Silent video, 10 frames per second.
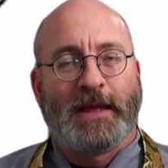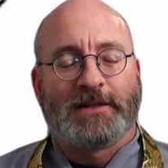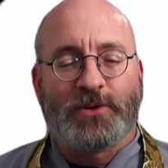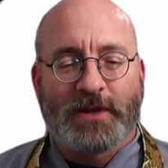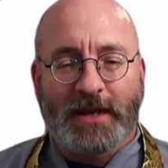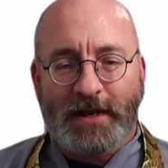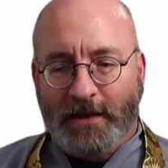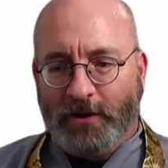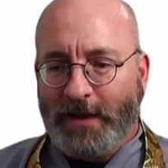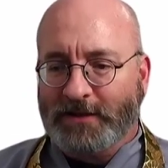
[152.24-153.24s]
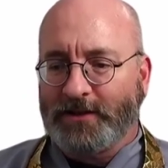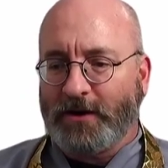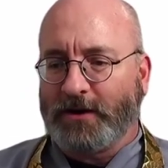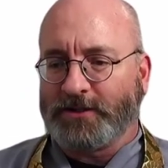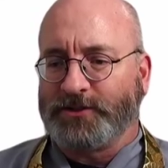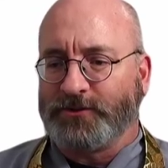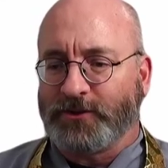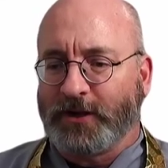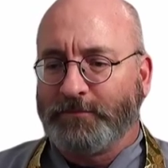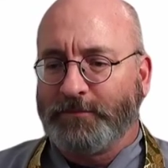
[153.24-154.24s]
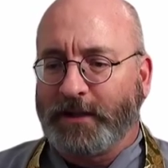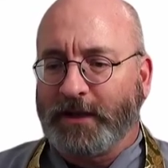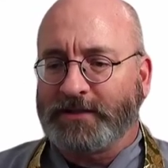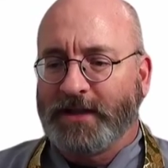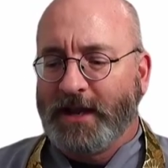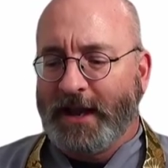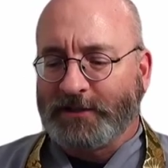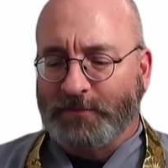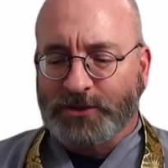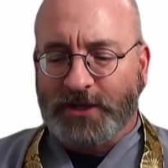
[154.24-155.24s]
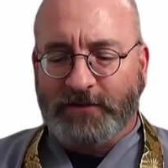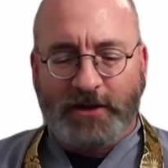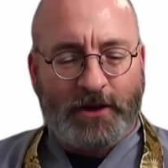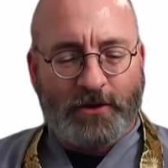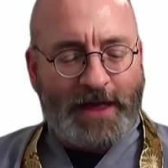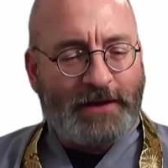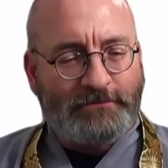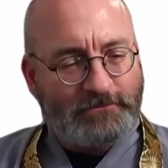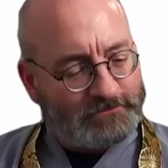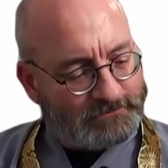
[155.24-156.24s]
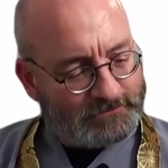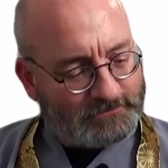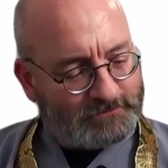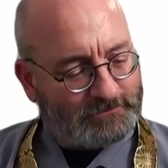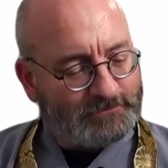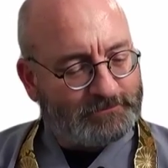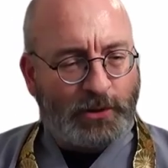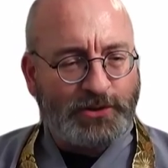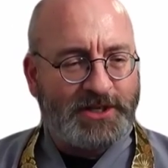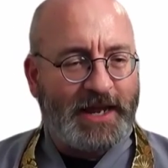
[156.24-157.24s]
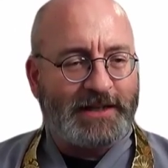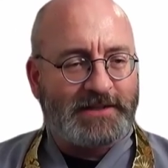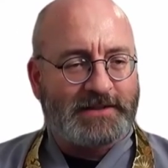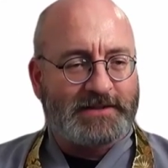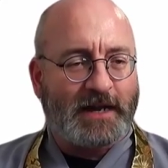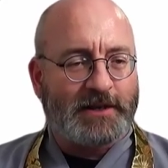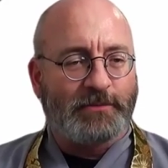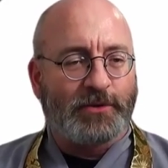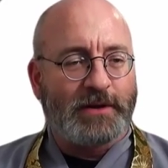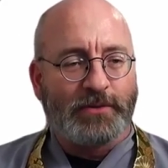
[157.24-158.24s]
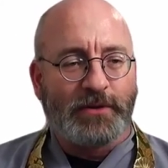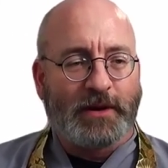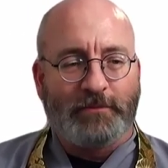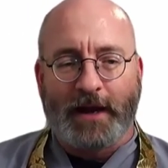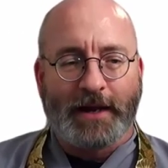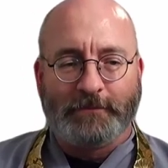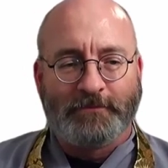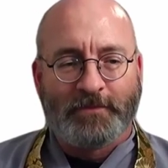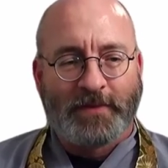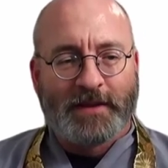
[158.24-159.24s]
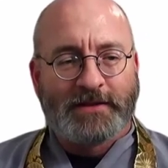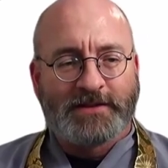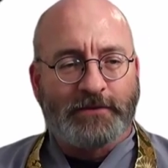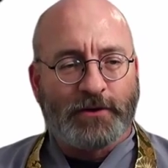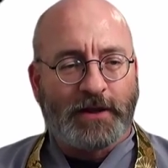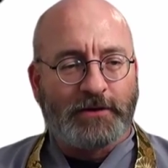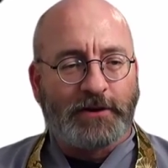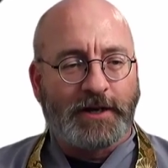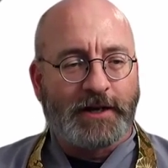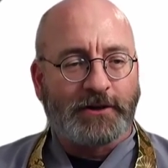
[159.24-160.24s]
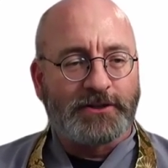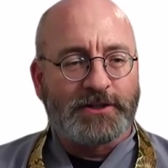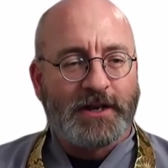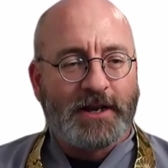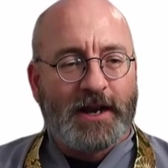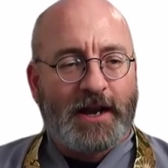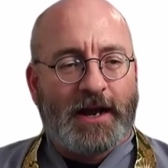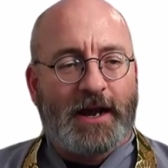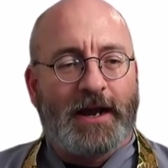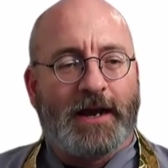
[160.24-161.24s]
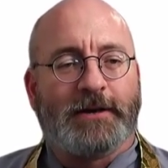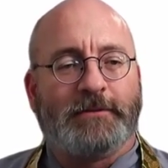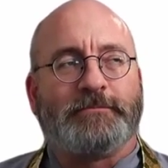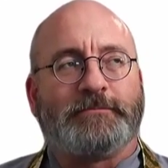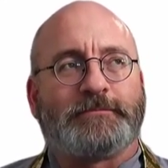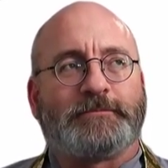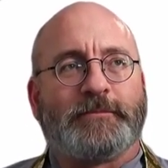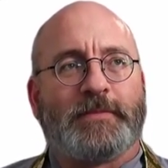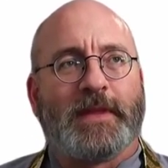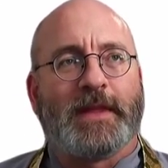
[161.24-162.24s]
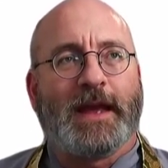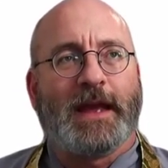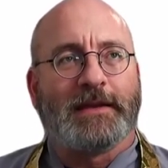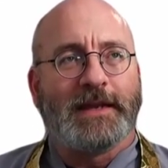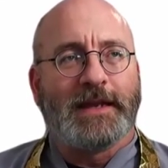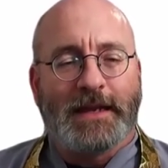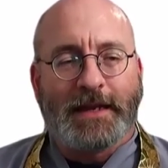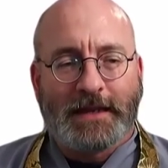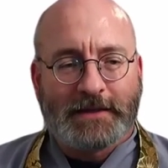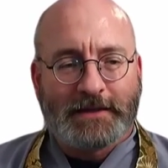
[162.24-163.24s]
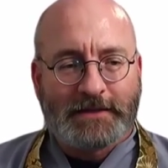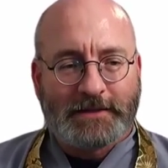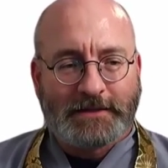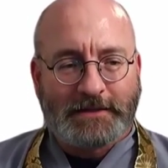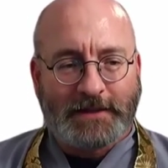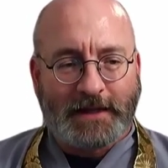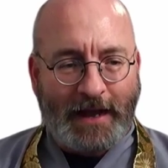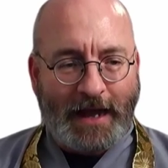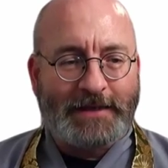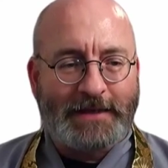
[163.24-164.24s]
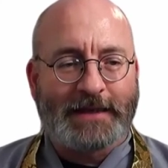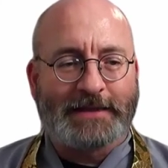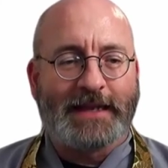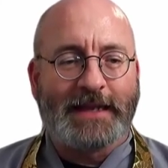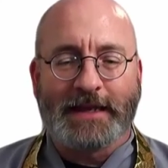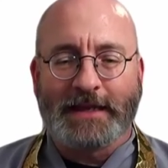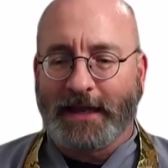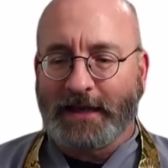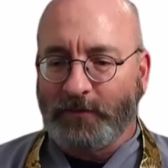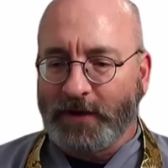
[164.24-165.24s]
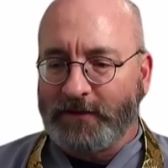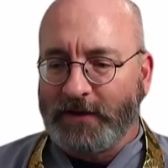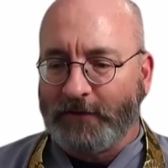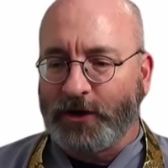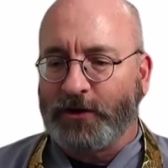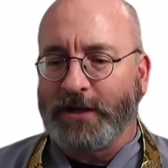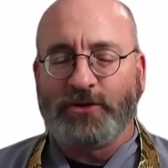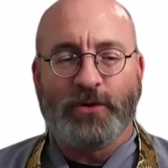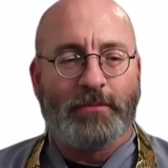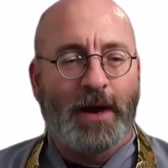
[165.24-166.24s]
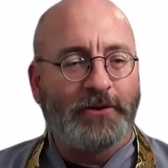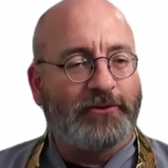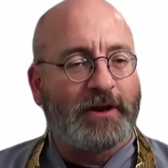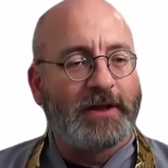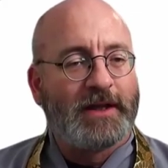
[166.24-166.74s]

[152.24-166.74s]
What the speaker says: So again, I go back to the Heart Sutra, because as most of you know, that postdates Sakyamuni Buddha by several hundred years. And the gatha at the end that we have turned into a mantra